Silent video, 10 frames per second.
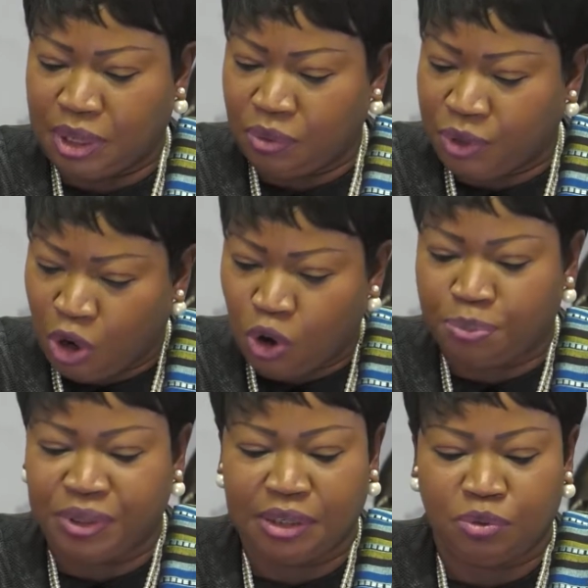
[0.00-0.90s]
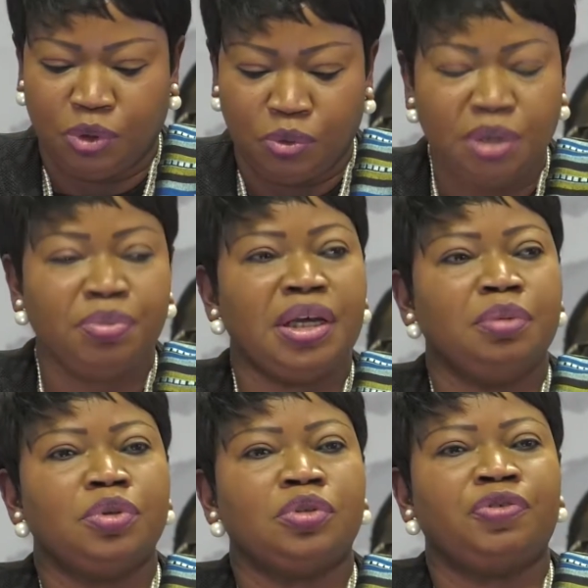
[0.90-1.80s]
we hope that we will be
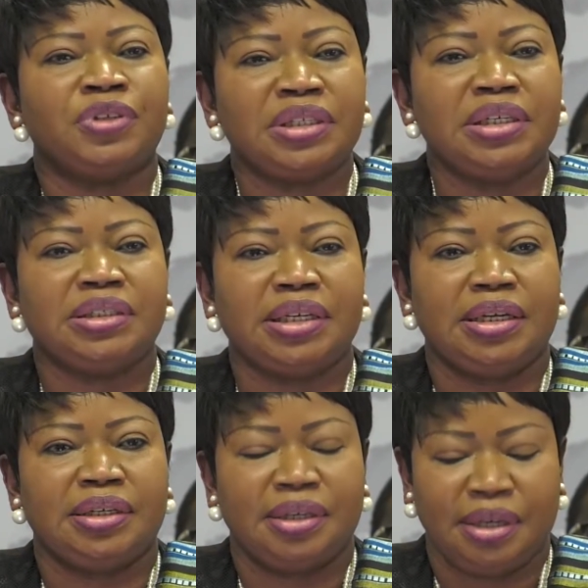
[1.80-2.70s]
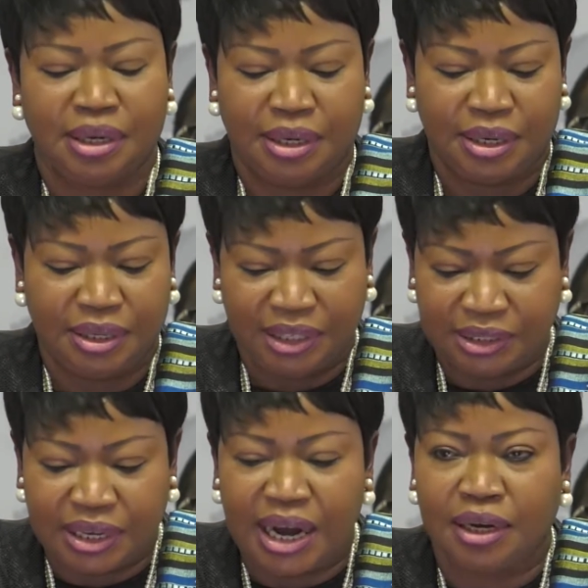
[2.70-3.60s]
able to facilitate this
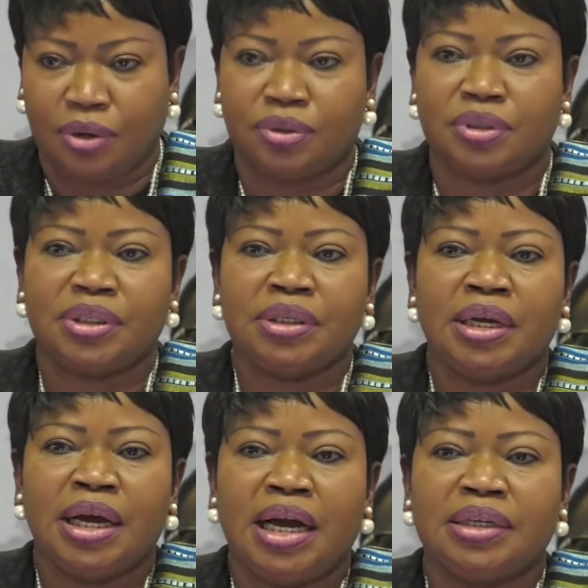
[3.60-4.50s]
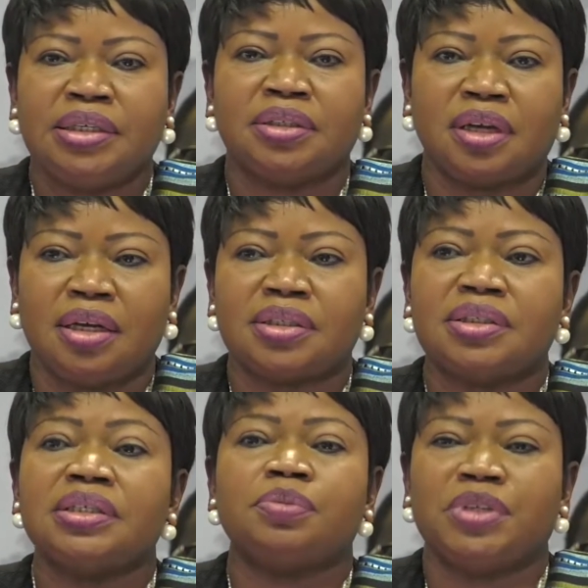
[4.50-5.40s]
dialogue and discuss
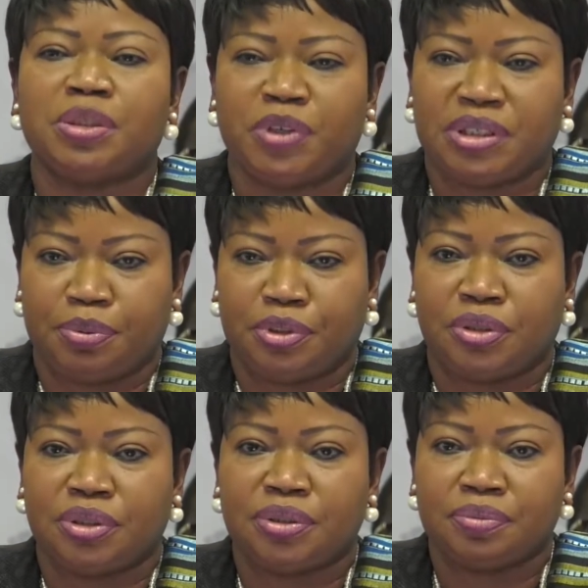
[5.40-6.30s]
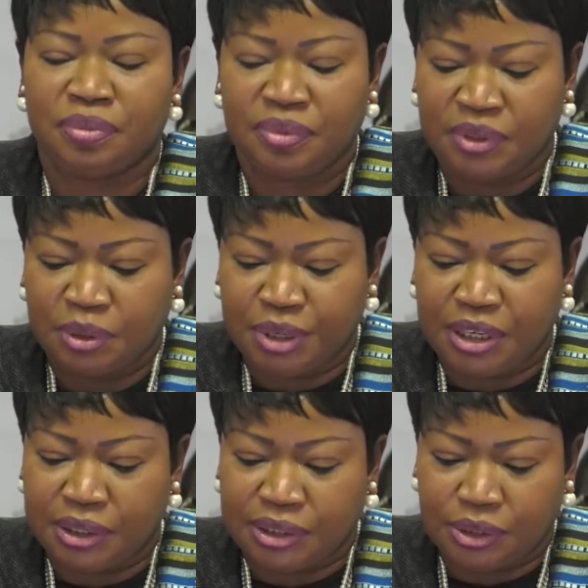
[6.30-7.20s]
these misperceptions,
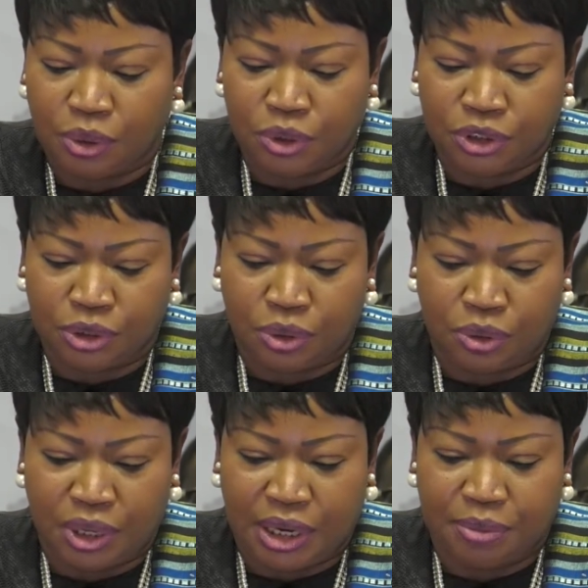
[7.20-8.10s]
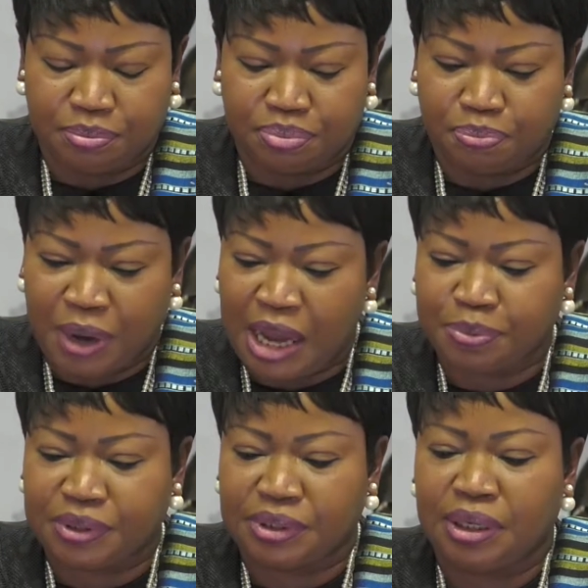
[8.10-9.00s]
because it also,
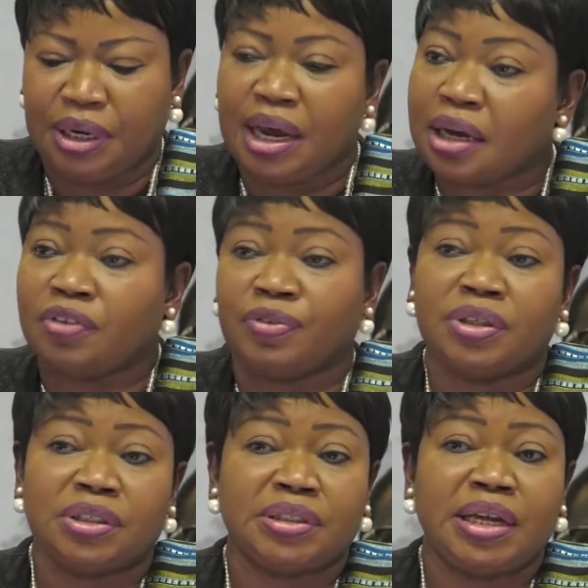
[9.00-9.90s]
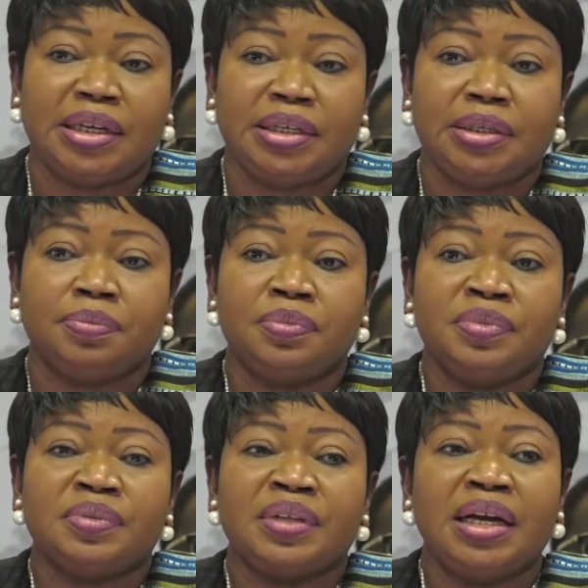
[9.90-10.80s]
perhaps lack of understanding
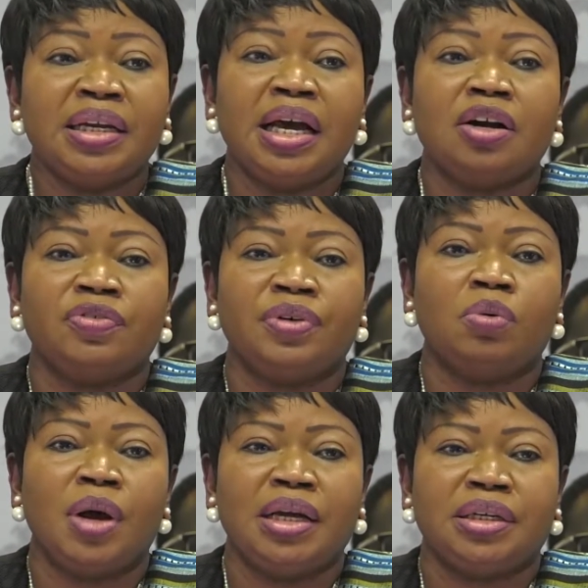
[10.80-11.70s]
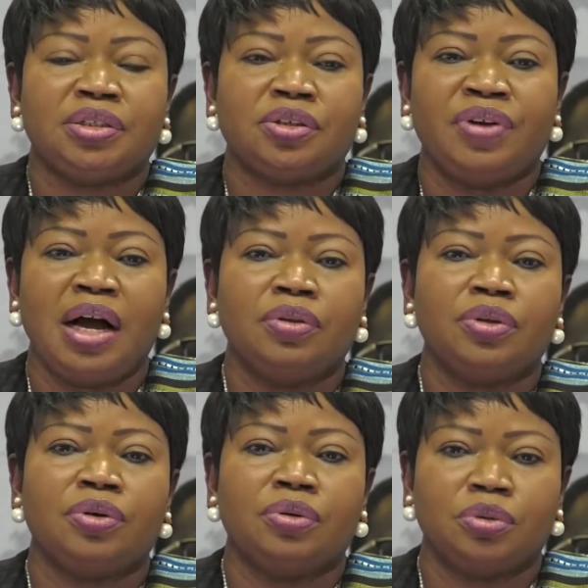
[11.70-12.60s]
and lack of awareness of how
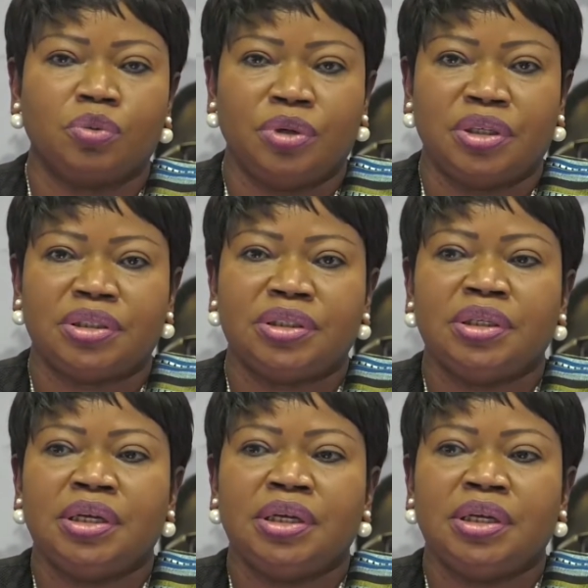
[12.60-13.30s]
the court works